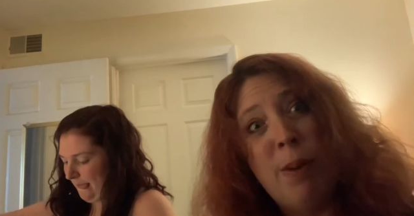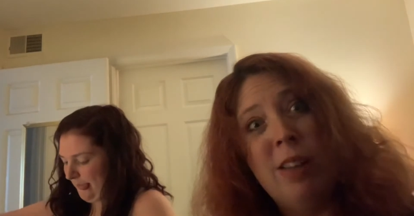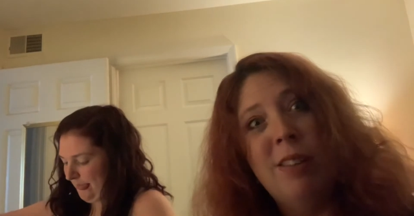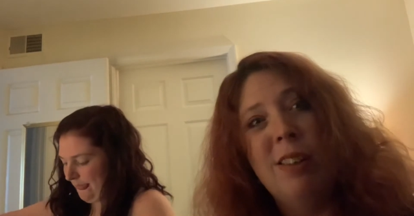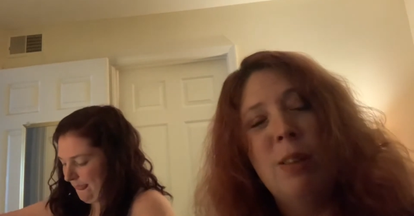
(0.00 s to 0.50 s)

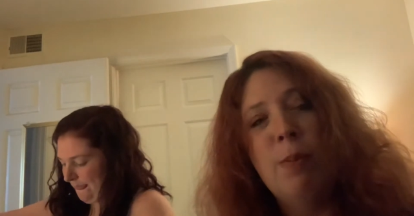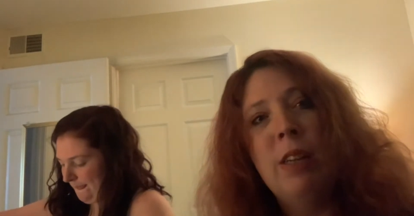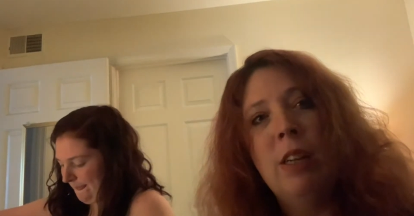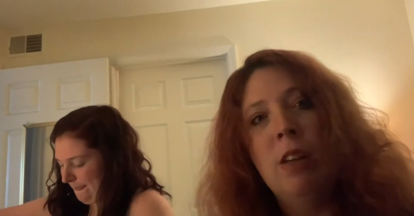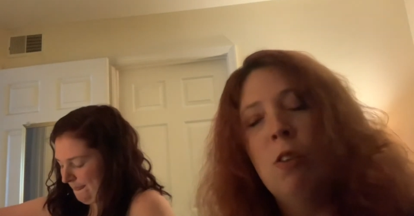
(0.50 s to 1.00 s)
Speaker 1: months, it's been
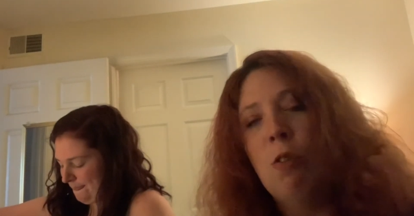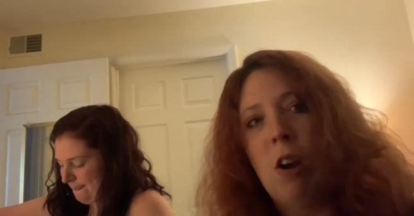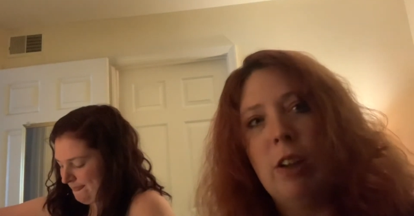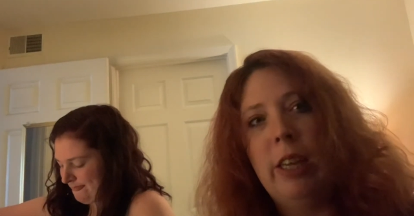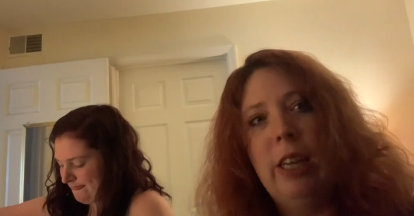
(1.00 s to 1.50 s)
a little
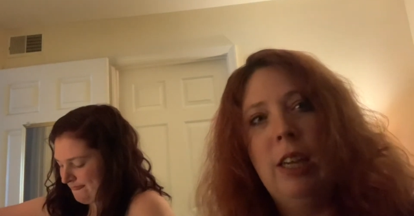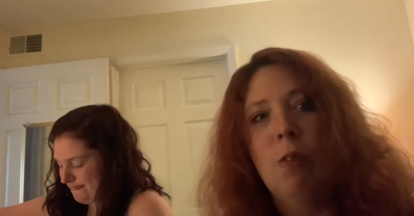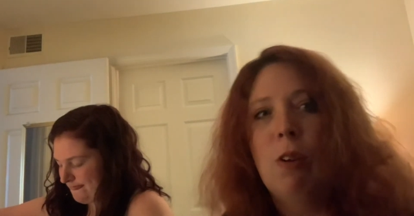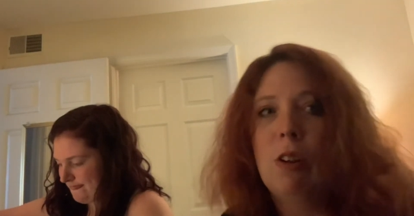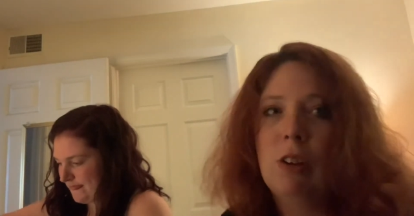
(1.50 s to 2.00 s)
rocky
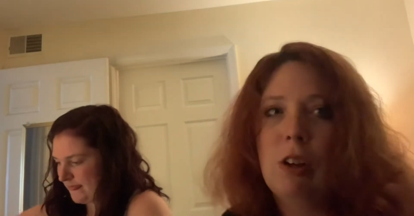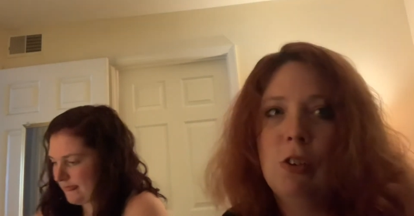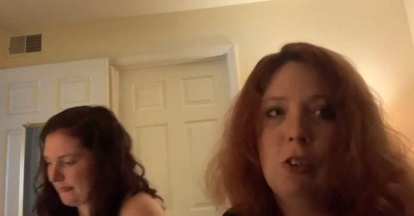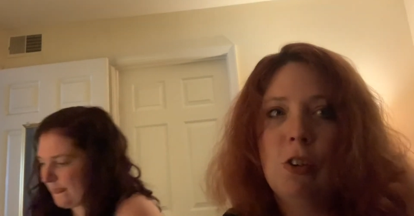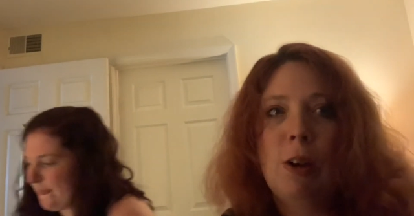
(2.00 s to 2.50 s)
roller
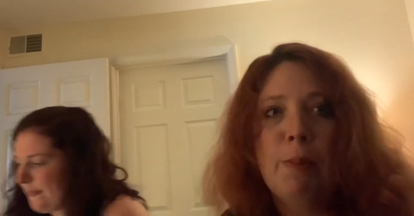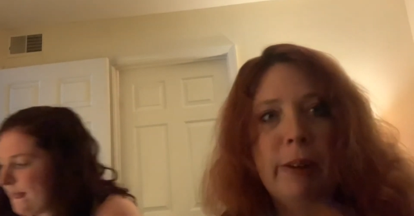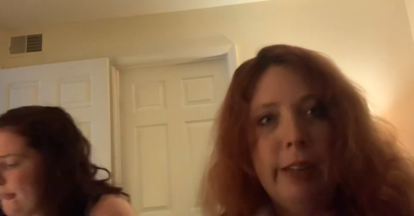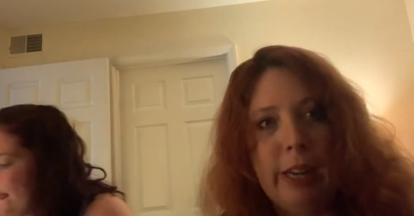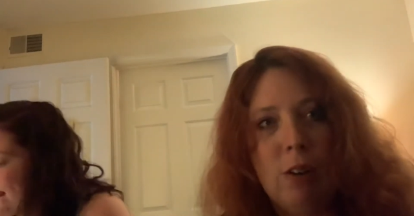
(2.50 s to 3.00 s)
coaster up
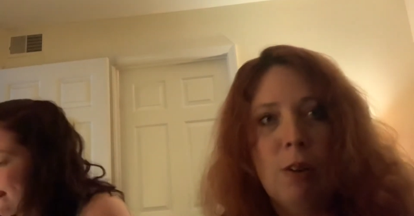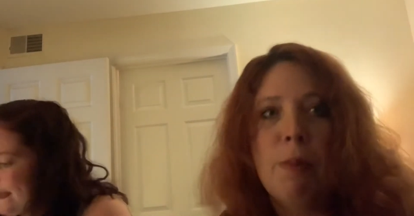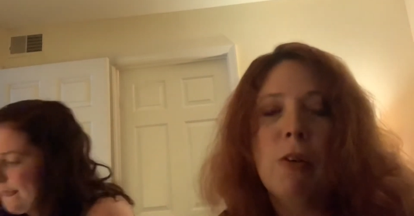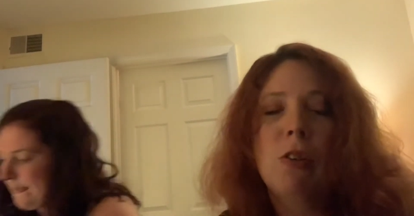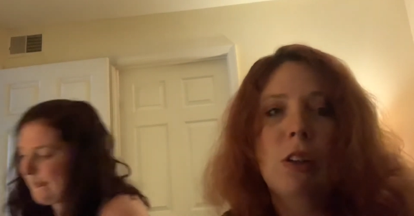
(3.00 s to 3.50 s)
and down
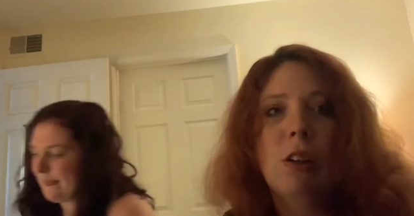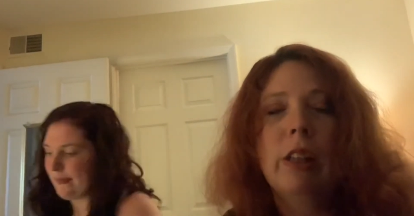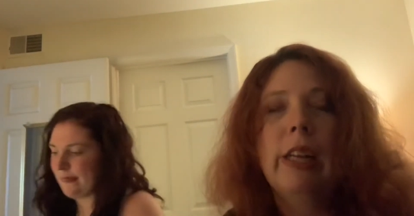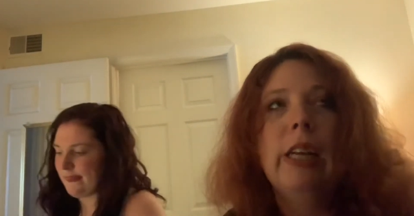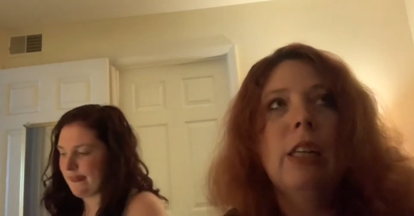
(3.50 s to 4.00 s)

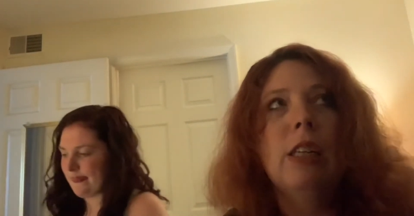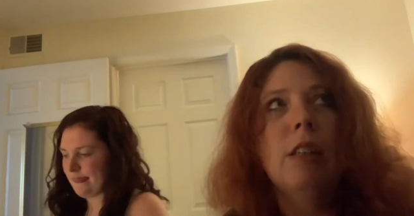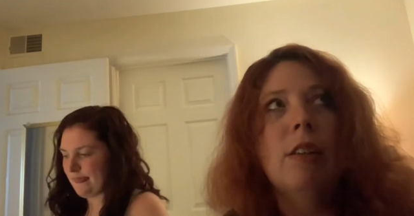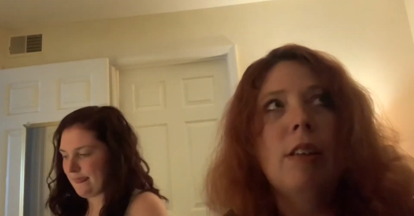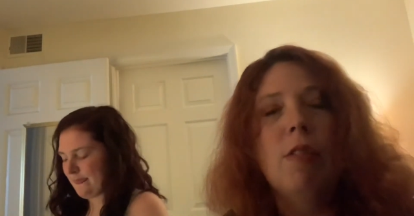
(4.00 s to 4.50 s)
emotionally and
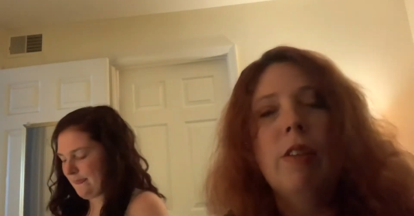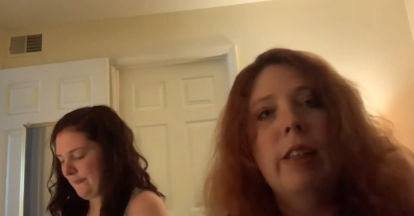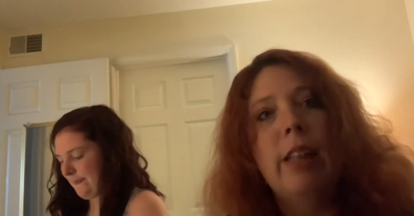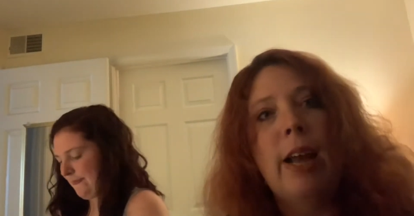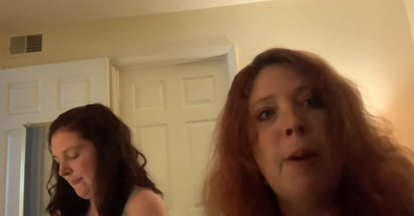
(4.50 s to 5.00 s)
stuff like
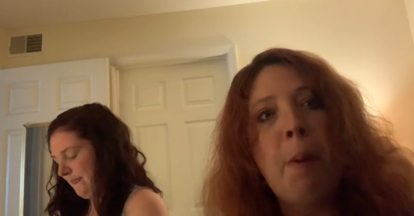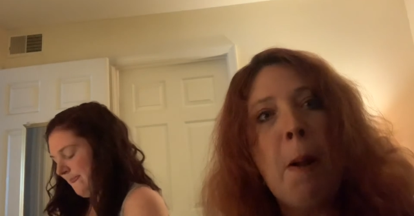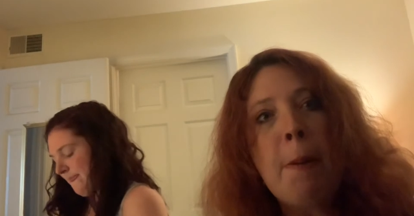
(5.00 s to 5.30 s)
that.